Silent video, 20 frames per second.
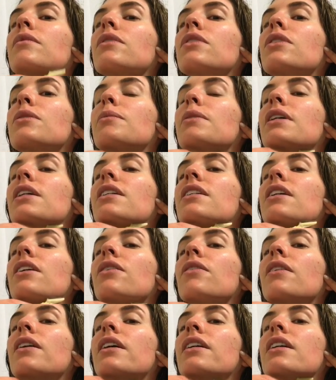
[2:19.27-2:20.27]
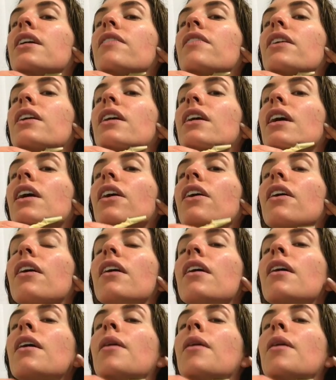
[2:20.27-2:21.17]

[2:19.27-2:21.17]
Just because I don't like to have any hair.